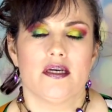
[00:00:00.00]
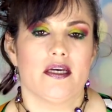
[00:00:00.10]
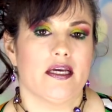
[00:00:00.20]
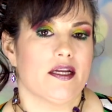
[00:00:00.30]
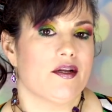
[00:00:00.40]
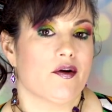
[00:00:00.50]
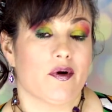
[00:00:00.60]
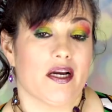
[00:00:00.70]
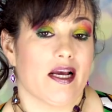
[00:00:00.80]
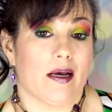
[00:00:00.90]
He didn't know
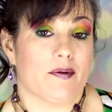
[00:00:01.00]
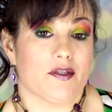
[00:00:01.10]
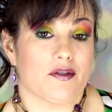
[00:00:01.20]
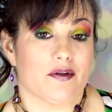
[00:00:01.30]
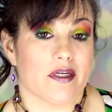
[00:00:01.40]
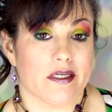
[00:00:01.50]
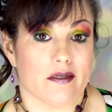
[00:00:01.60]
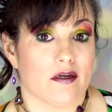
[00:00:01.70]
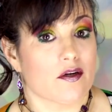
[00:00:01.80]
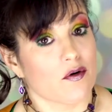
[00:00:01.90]
what had happened to her
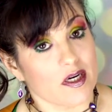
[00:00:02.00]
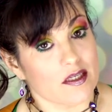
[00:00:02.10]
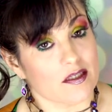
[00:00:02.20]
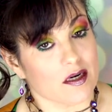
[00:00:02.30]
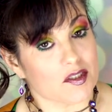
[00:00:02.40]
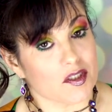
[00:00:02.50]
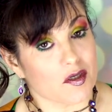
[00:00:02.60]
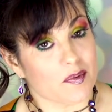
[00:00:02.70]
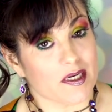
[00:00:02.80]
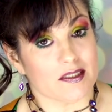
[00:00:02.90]
either. According to Dr.
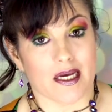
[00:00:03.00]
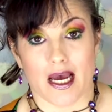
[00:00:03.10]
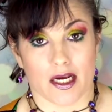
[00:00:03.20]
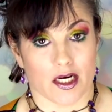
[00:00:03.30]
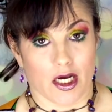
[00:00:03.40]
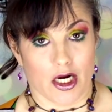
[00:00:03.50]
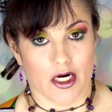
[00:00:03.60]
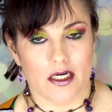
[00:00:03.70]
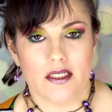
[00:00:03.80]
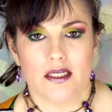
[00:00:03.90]
Lopez
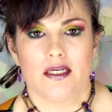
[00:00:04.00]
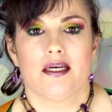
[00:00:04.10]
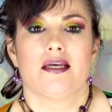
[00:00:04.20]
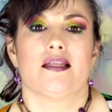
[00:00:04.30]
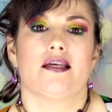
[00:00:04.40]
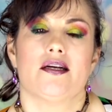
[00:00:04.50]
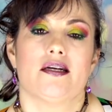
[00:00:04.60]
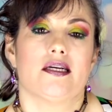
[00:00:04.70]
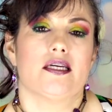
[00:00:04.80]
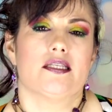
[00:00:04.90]
Aguilar,
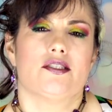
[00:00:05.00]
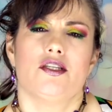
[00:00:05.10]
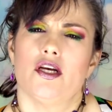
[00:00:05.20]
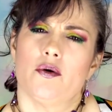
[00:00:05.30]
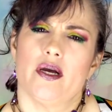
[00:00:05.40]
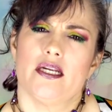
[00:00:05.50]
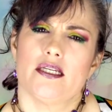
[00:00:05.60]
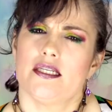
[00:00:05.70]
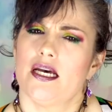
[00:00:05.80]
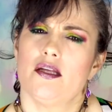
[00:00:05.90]
there is no way to
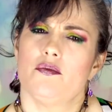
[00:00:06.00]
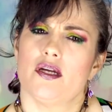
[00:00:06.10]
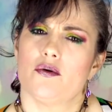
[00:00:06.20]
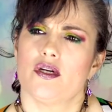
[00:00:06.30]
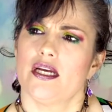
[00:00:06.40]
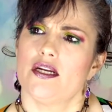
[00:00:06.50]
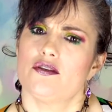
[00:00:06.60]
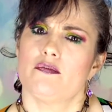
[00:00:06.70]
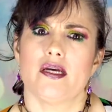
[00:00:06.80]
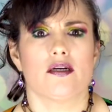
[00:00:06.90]
tell what
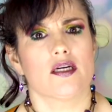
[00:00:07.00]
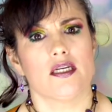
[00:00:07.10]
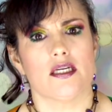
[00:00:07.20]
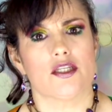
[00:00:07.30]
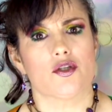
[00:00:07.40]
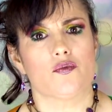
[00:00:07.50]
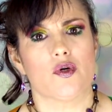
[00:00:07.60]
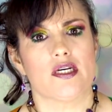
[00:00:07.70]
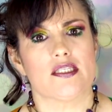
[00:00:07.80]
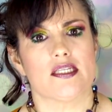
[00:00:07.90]
Orlando's mental condition
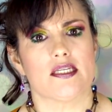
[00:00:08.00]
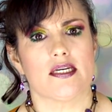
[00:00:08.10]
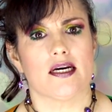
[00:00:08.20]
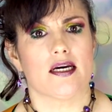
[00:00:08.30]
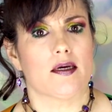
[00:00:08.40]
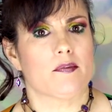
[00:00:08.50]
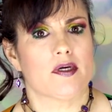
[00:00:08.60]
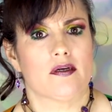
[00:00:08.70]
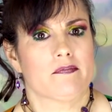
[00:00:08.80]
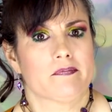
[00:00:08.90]
was at the time.
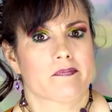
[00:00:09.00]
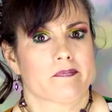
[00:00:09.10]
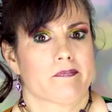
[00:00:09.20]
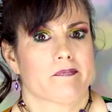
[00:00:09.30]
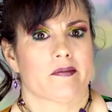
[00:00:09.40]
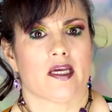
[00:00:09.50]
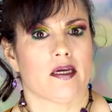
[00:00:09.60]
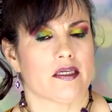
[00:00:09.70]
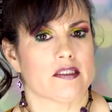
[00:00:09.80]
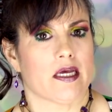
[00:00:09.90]

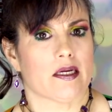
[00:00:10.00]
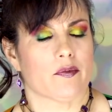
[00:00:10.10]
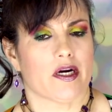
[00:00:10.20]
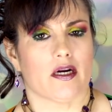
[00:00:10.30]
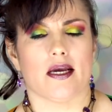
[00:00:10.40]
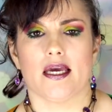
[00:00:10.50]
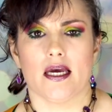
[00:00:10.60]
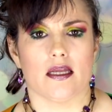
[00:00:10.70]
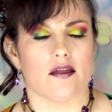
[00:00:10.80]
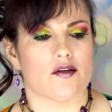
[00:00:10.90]
Isn't that weird?
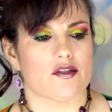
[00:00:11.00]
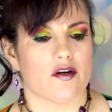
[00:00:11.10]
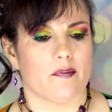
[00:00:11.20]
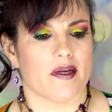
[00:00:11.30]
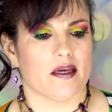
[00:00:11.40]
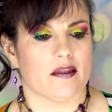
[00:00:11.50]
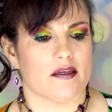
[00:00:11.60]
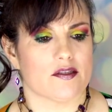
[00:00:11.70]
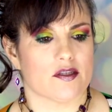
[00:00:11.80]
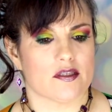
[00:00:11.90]
Again, there's so many of
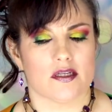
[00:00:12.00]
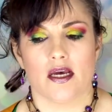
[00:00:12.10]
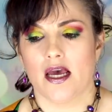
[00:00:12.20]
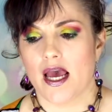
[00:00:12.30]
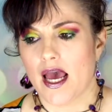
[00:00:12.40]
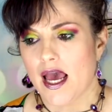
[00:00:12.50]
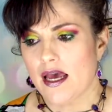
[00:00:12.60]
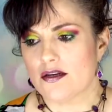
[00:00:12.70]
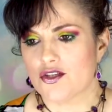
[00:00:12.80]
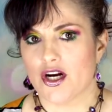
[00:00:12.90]
these just,
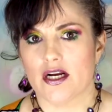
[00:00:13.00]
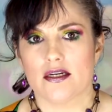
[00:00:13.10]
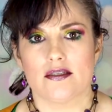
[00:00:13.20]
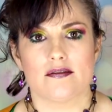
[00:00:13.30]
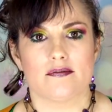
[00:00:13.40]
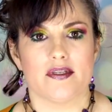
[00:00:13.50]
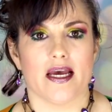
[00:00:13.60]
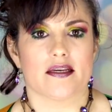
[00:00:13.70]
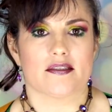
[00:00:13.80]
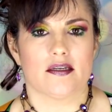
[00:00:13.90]
drunk.
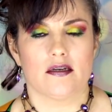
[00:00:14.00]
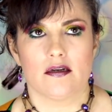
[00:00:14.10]
Next.